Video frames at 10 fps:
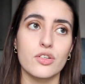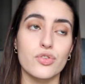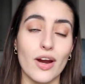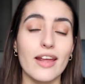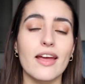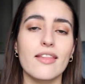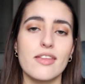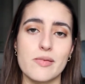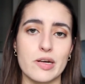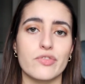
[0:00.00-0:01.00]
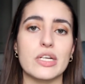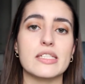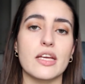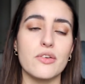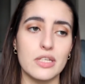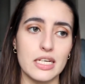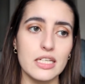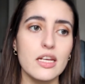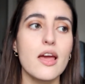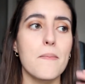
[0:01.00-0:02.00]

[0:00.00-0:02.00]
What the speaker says: drinking the amount of drinks that you need,